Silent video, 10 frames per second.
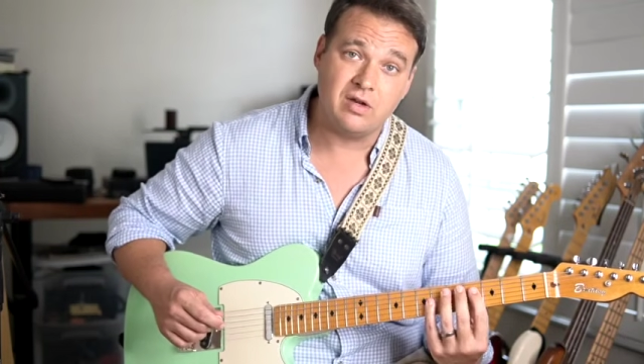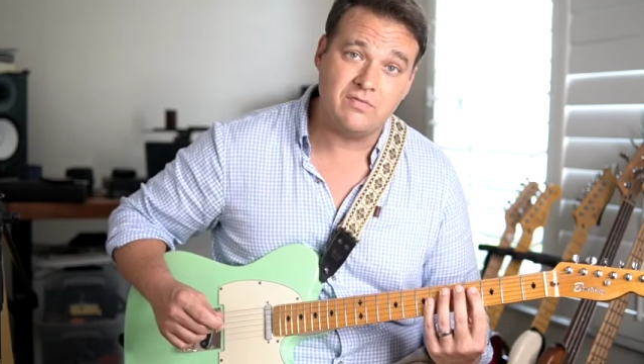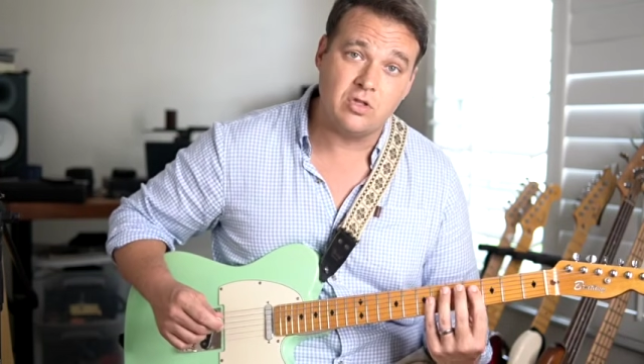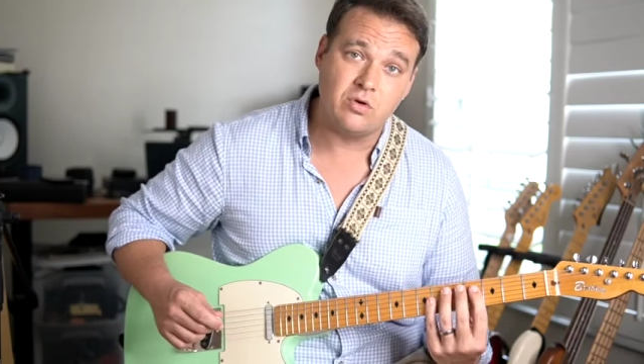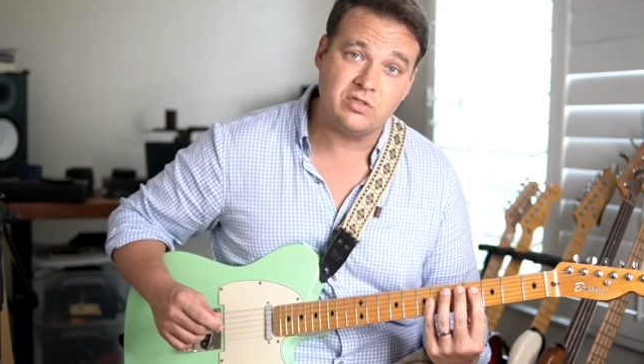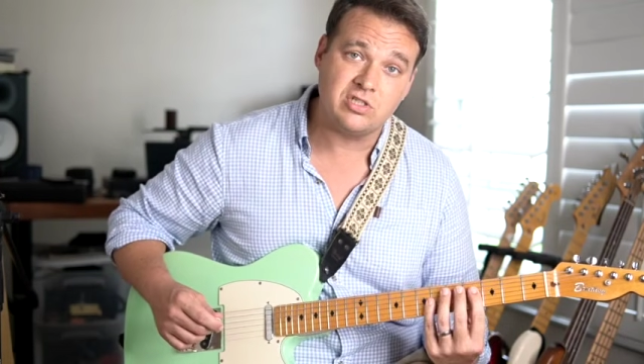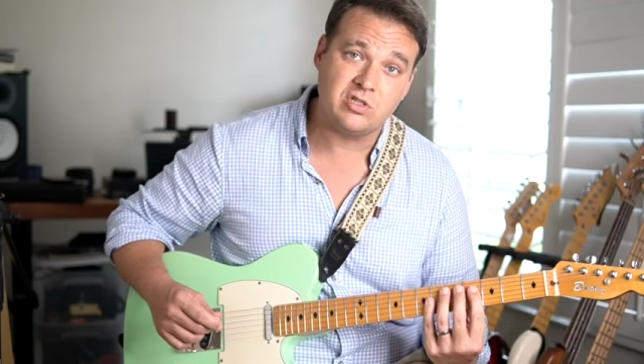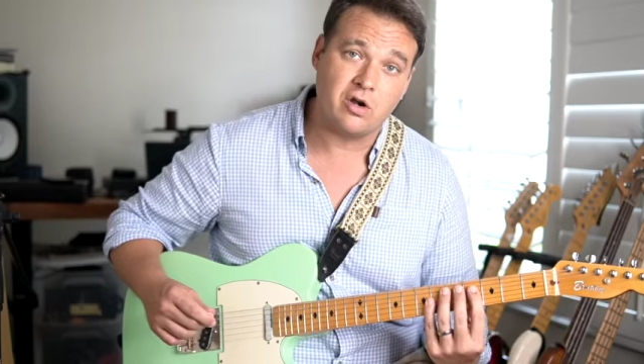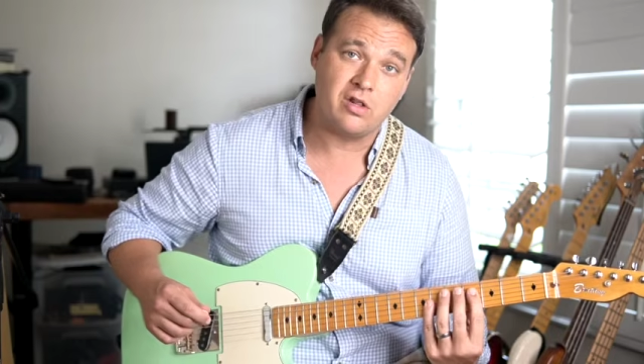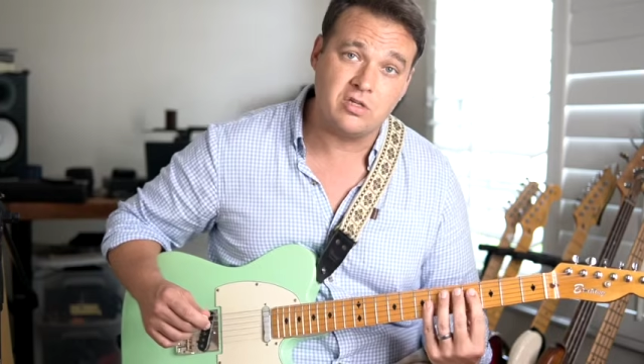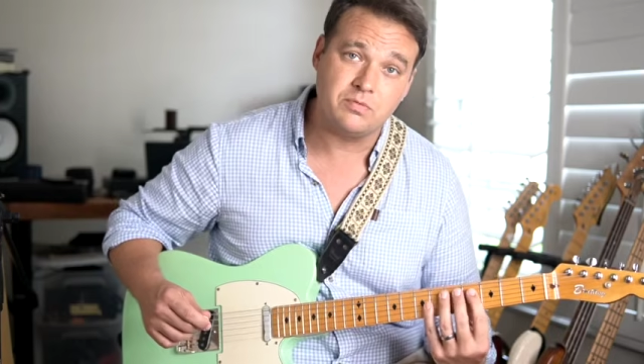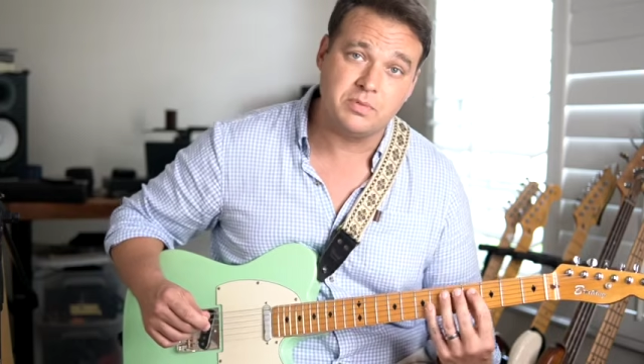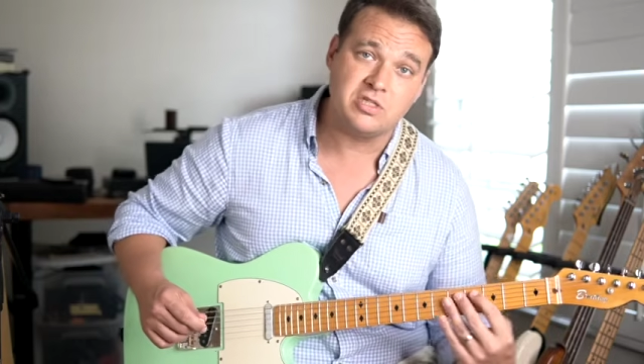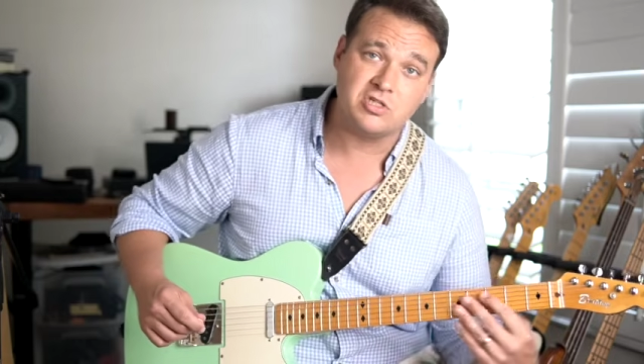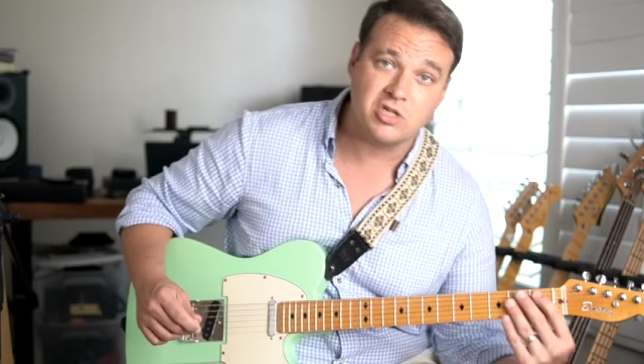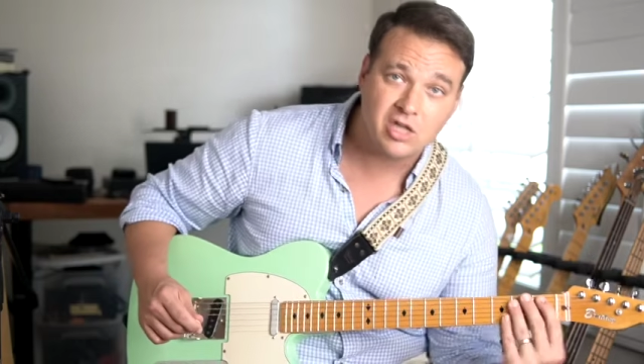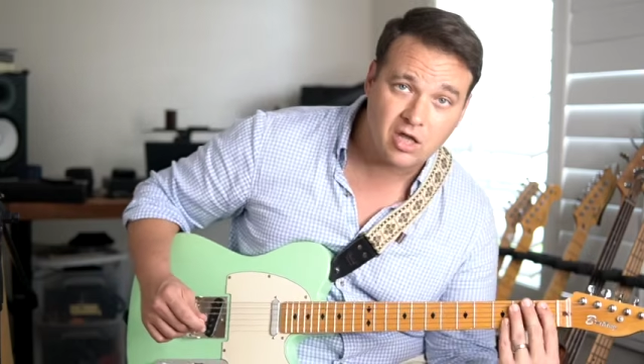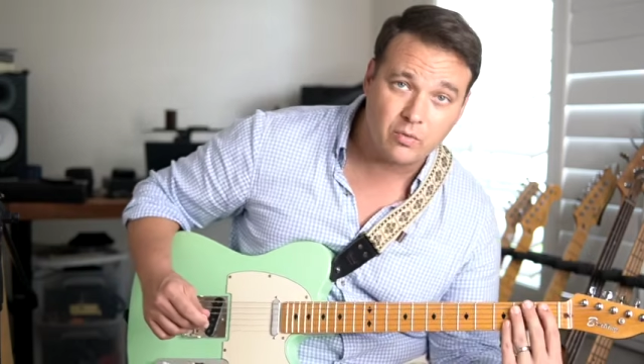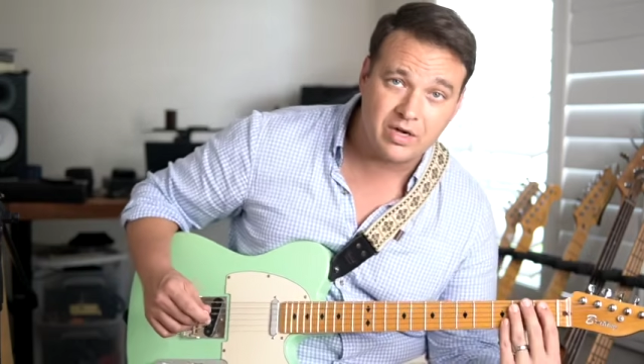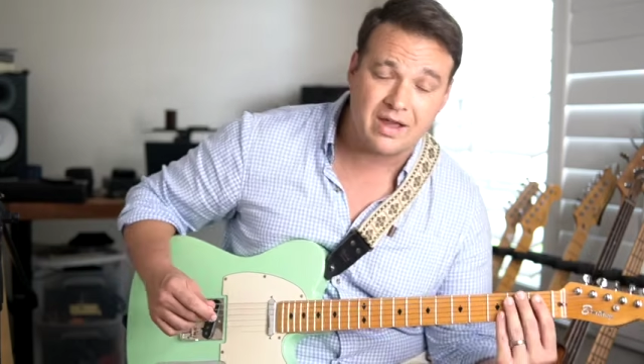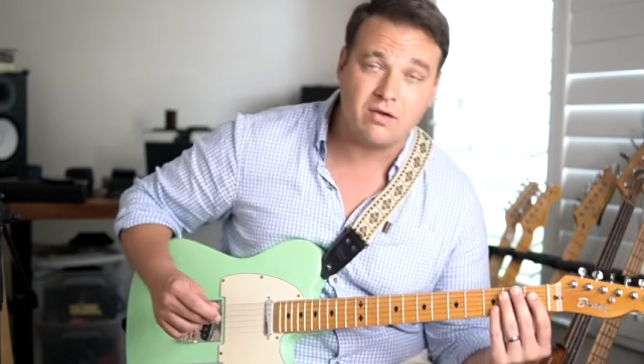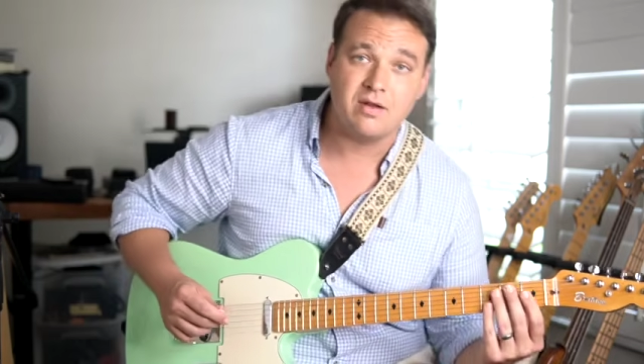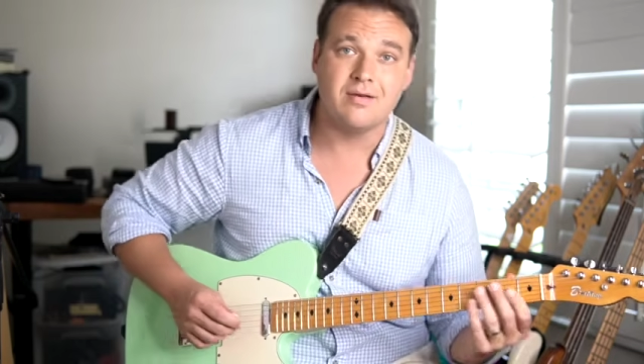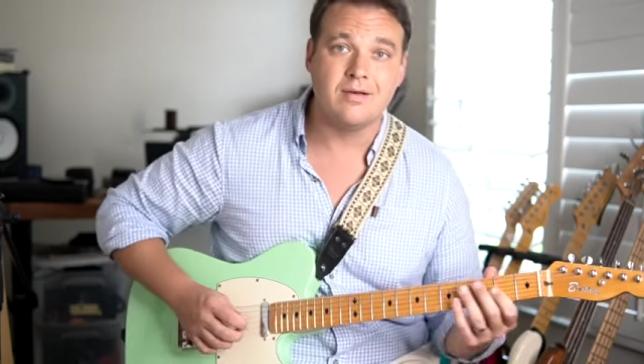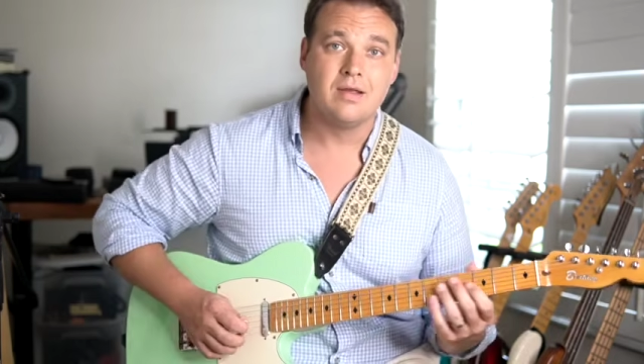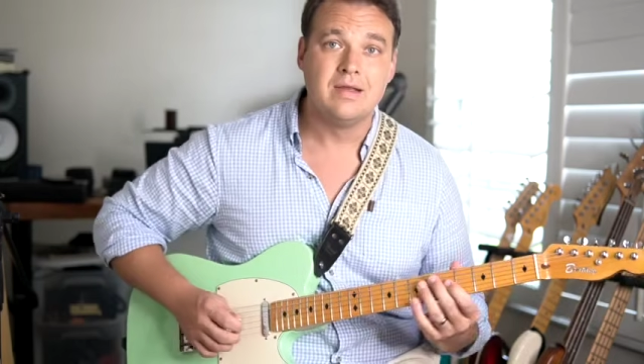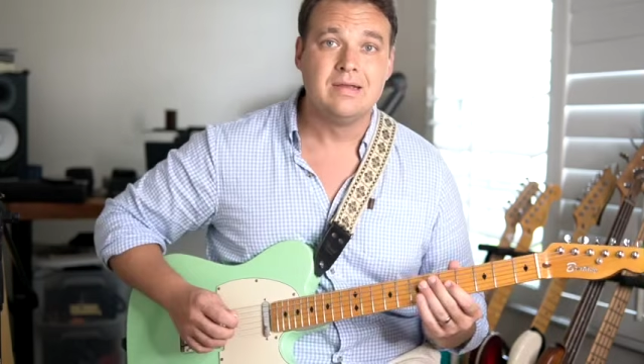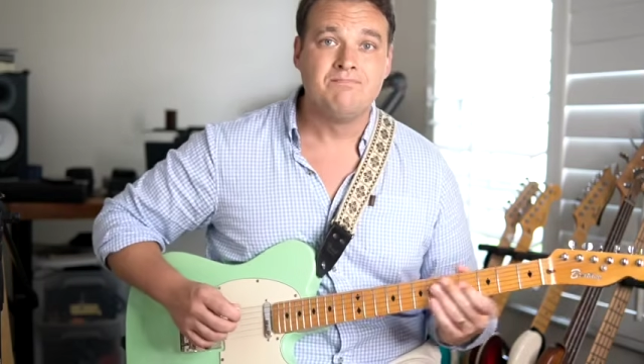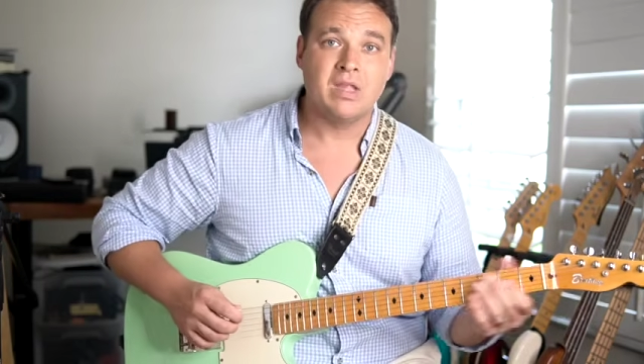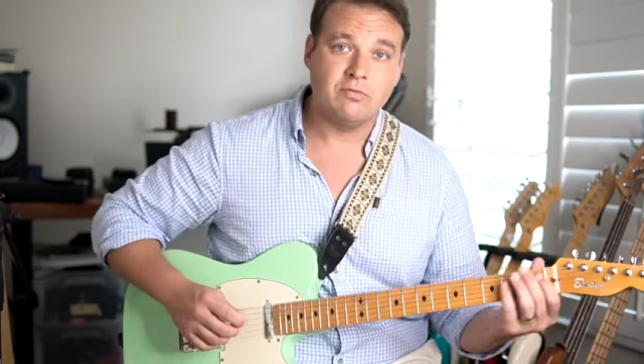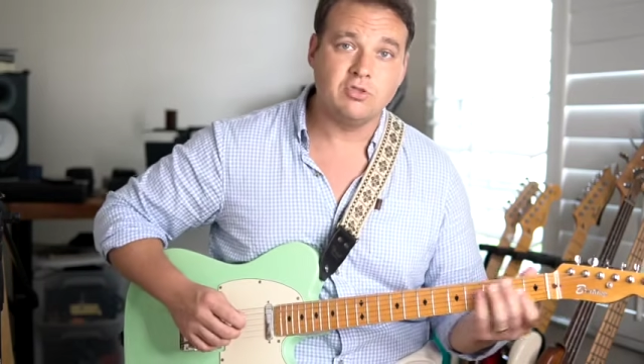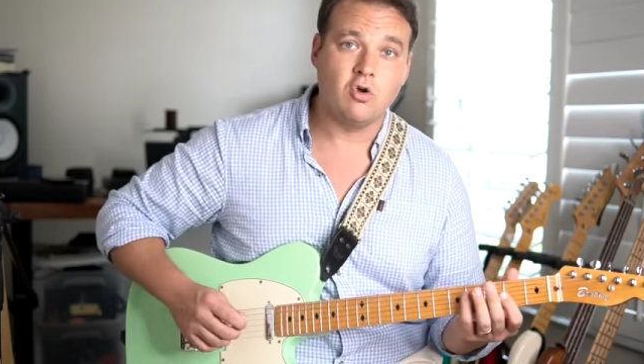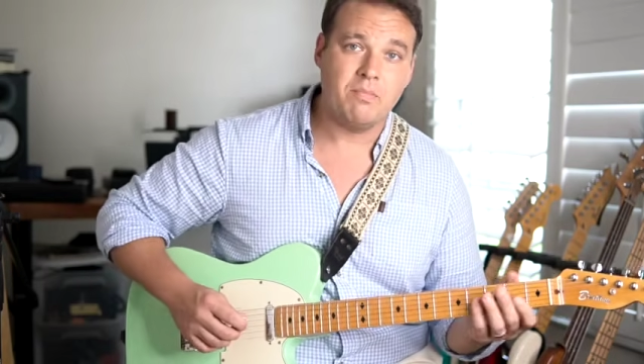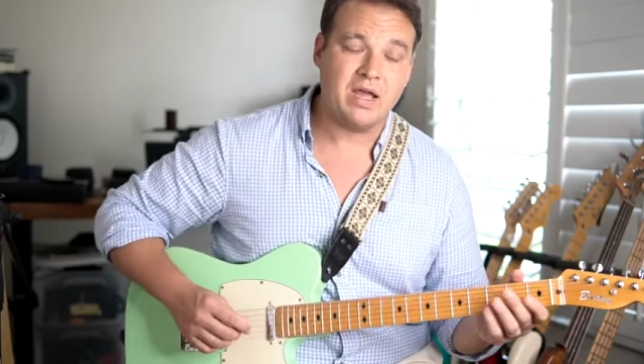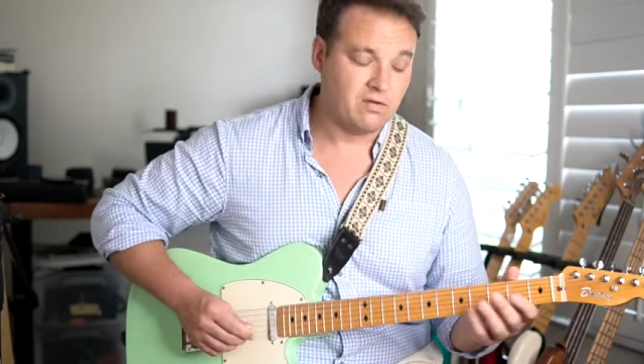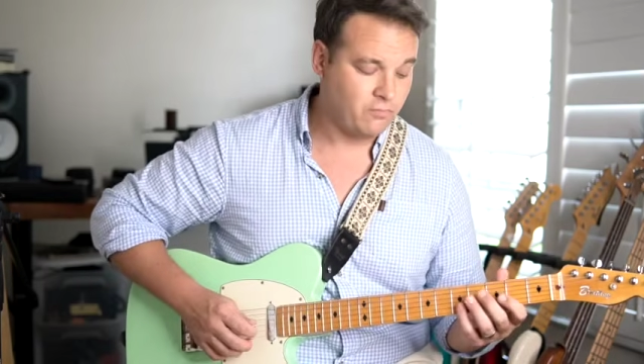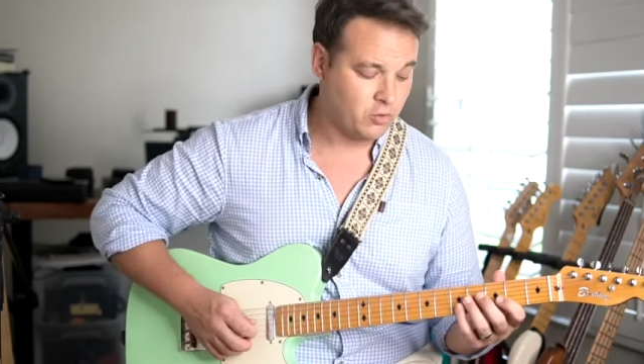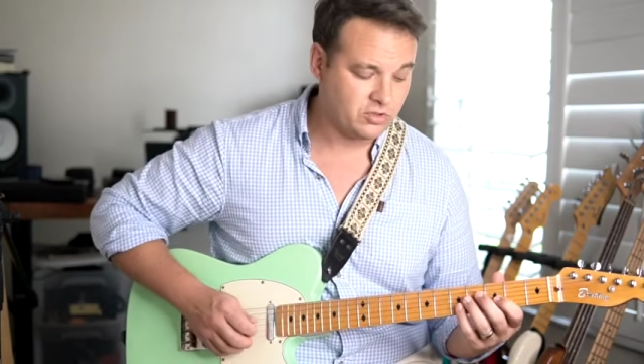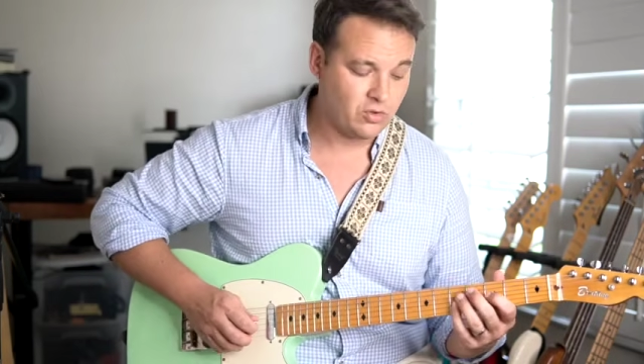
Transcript: Even though it started in this position, kind of went down here, I was going back and forth.